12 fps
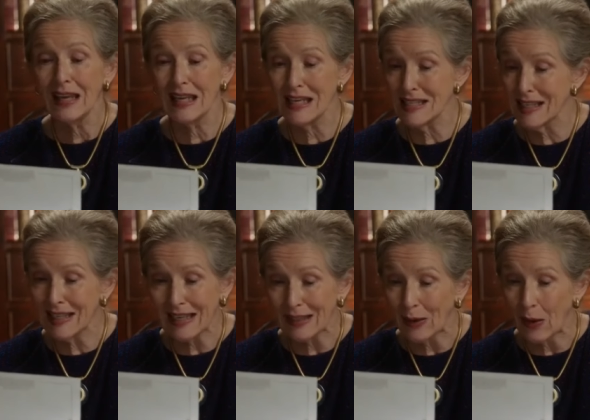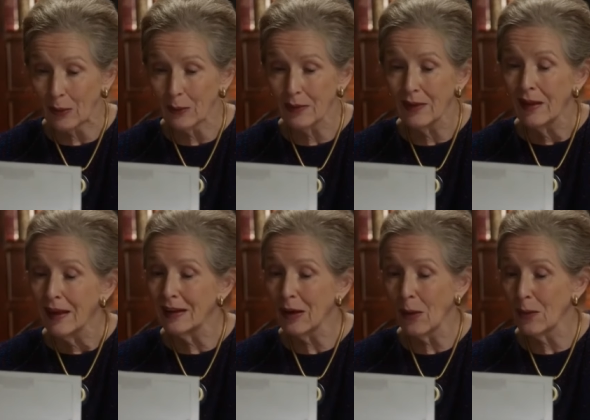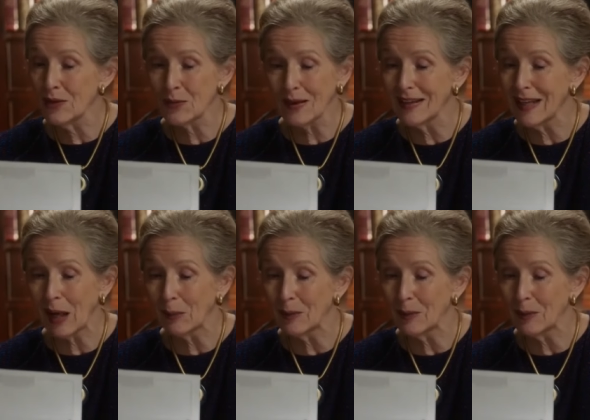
easy to get along with, and always ready to help